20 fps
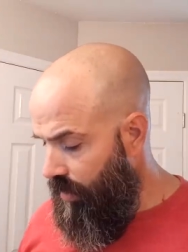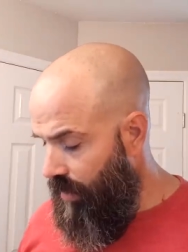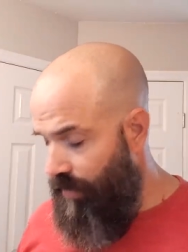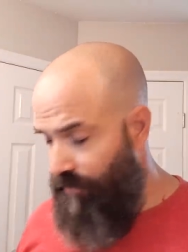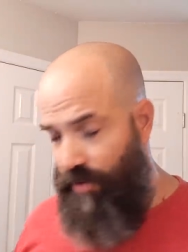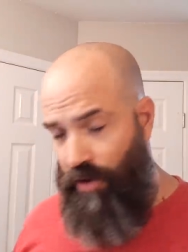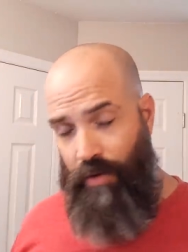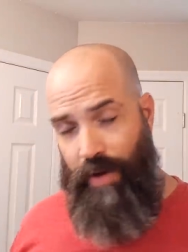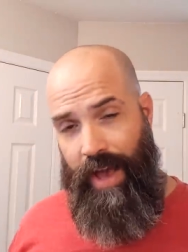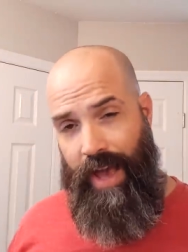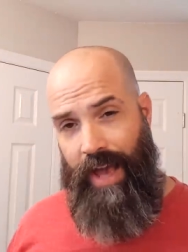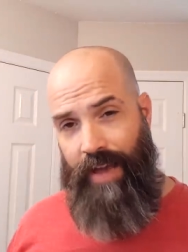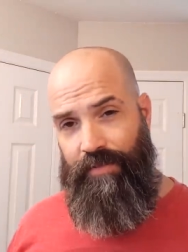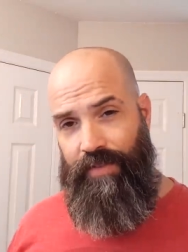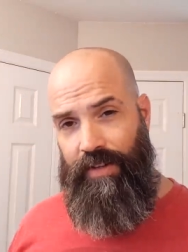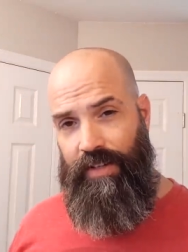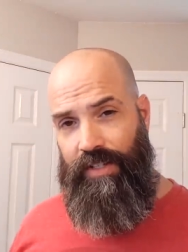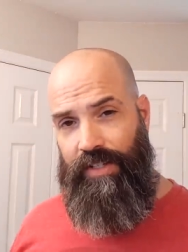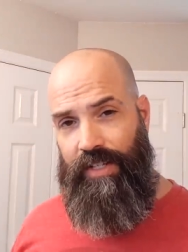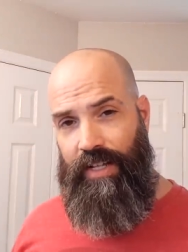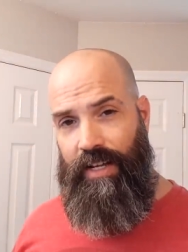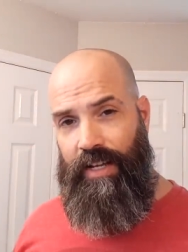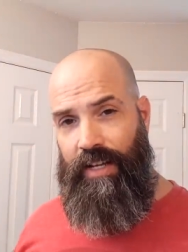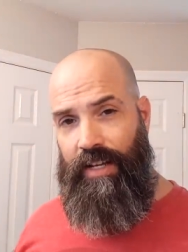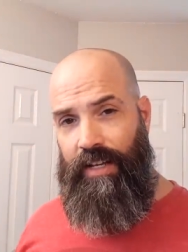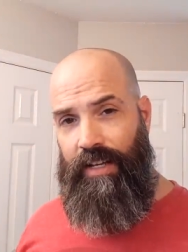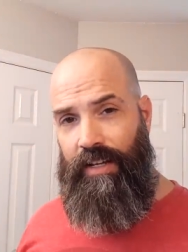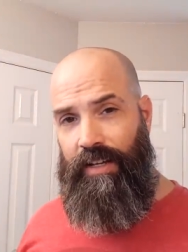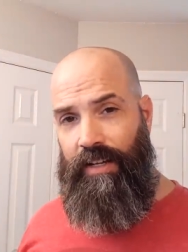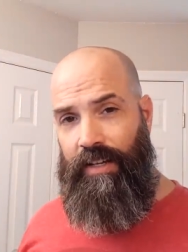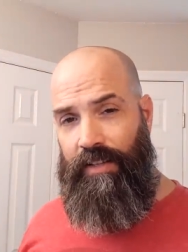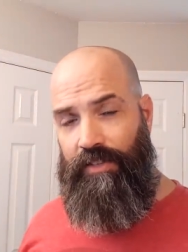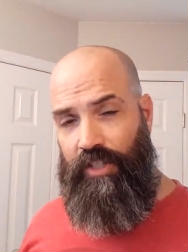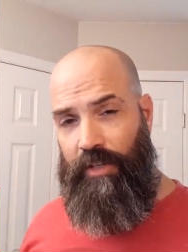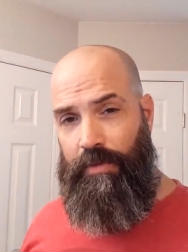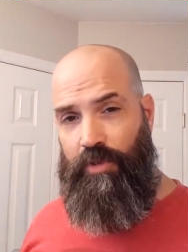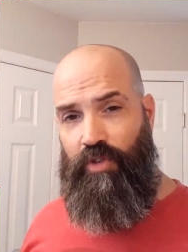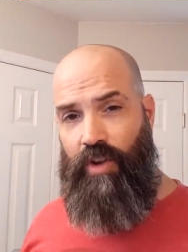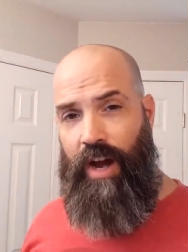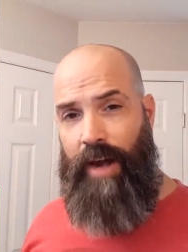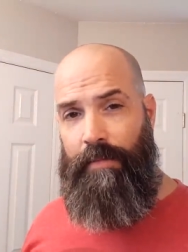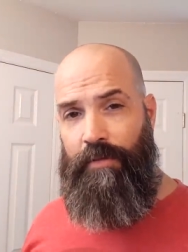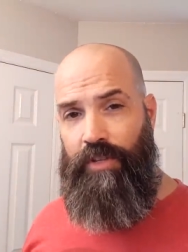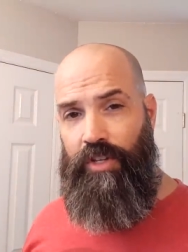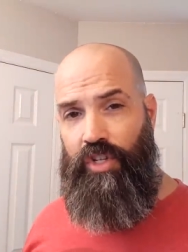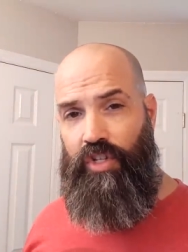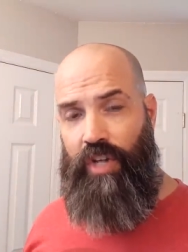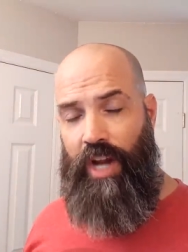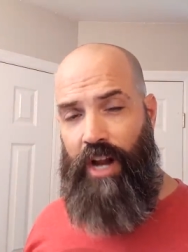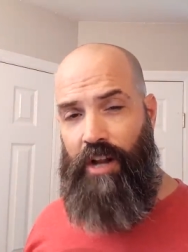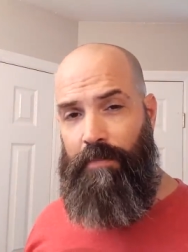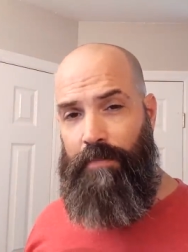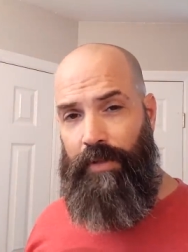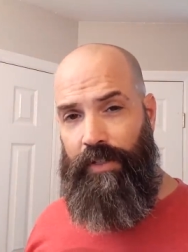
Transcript: if you haven't uh, subscribed to this channel,